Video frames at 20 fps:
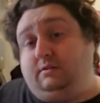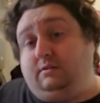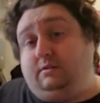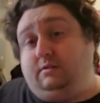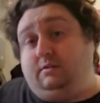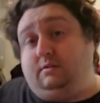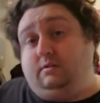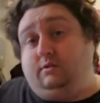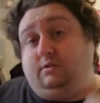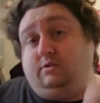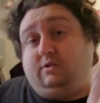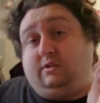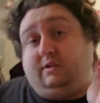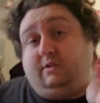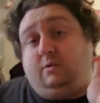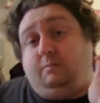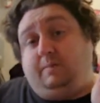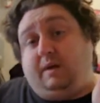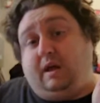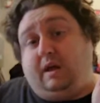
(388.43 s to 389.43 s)
Those are
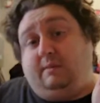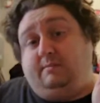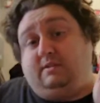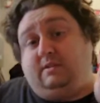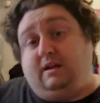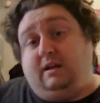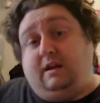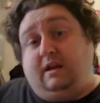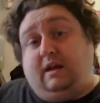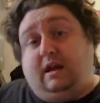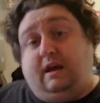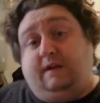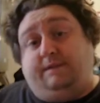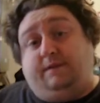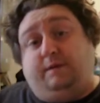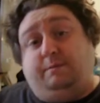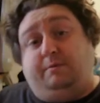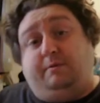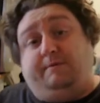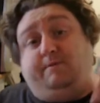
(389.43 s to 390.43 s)
little bombs. If
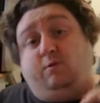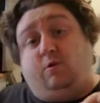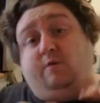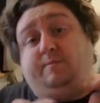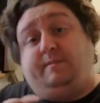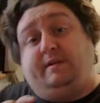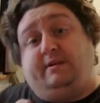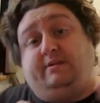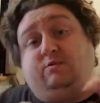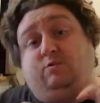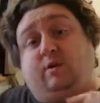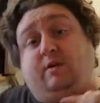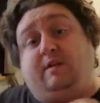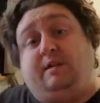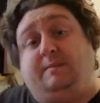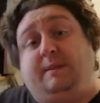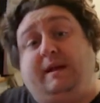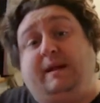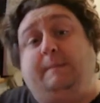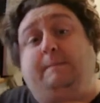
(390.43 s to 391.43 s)
you put 4 of them in a square, they
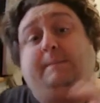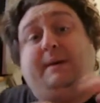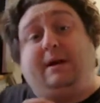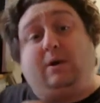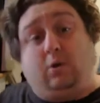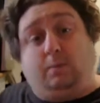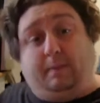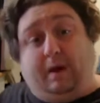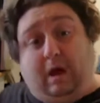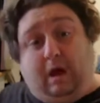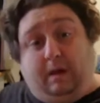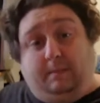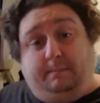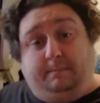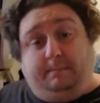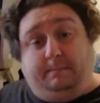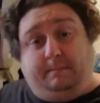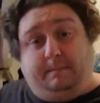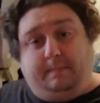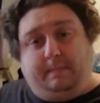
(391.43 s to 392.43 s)
make a bigger bomb.
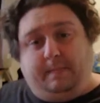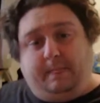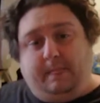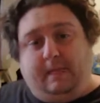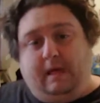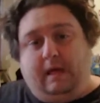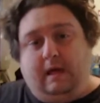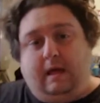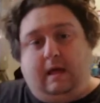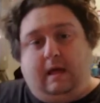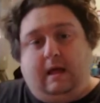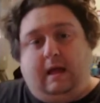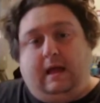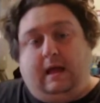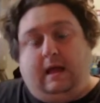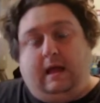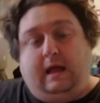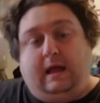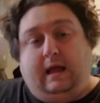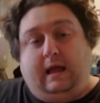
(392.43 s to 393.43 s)

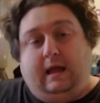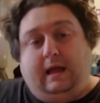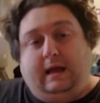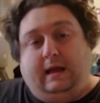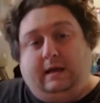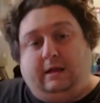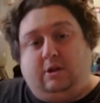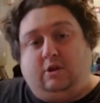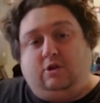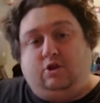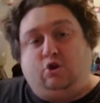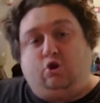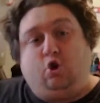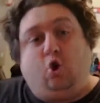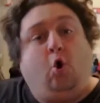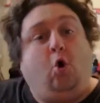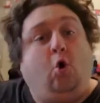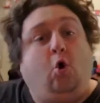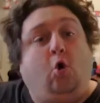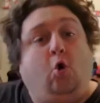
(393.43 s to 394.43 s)
And the
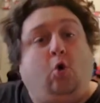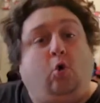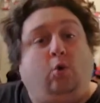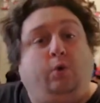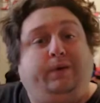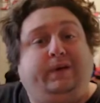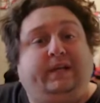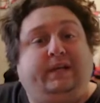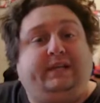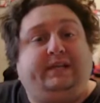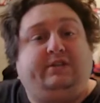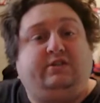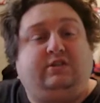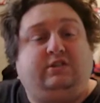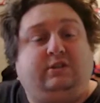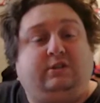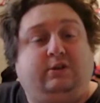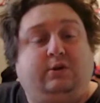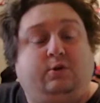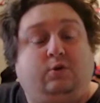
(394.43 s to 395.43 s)
goal is
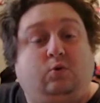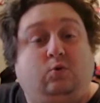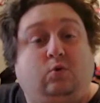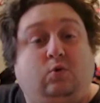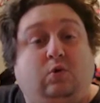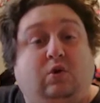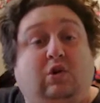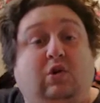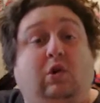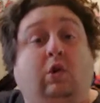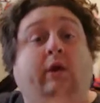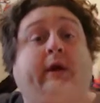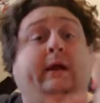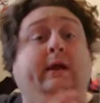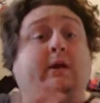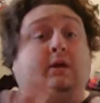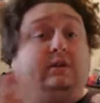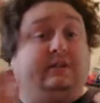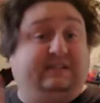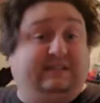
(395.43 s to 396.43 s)
to
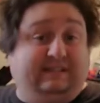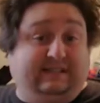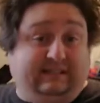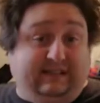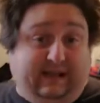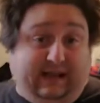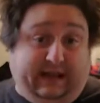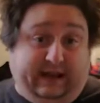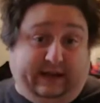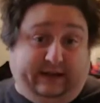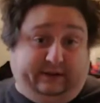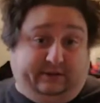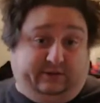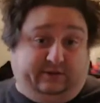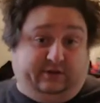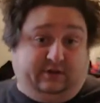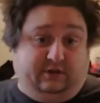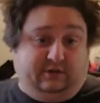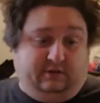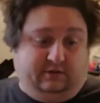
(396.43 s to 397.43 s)
clear the
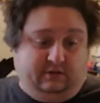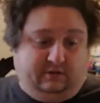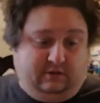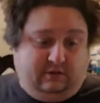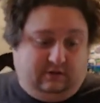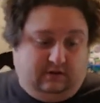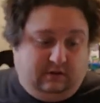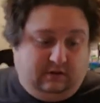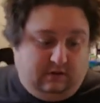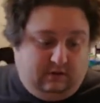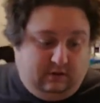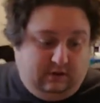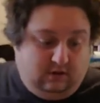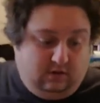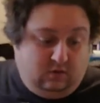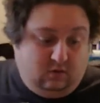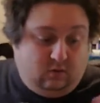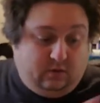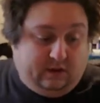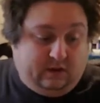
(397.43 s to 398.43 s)
stage
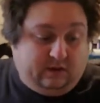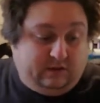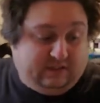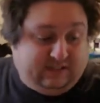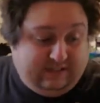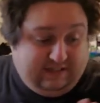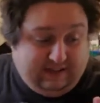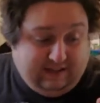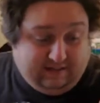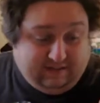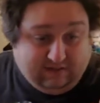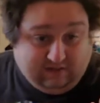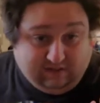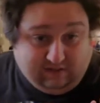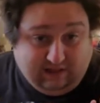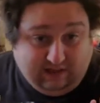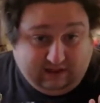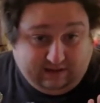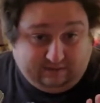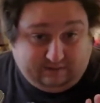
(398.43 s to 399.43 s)
where there's nothing
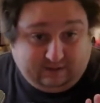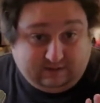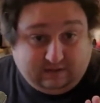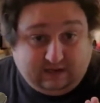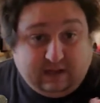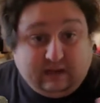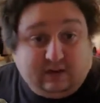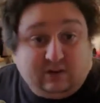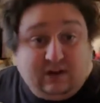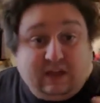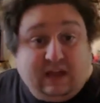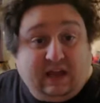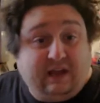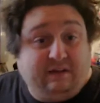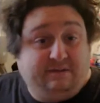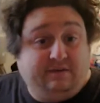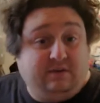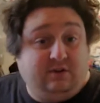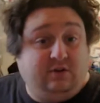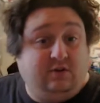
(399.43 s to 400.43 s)
left. And you
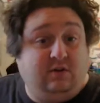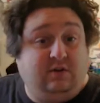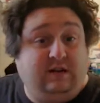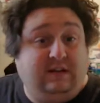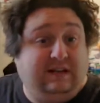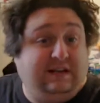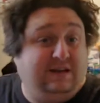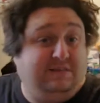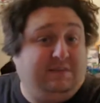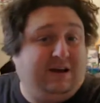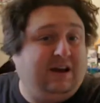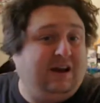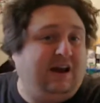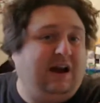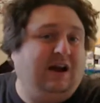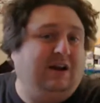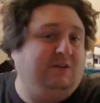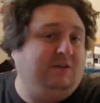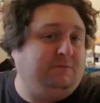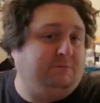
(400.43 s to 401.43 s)
have to do it in about
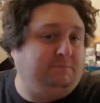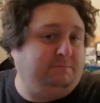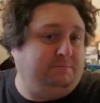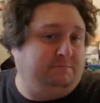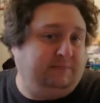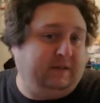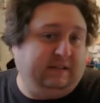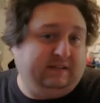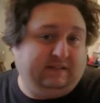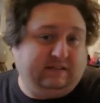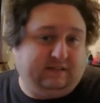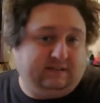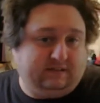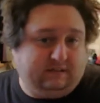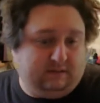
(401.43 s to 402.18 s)
100 pieces.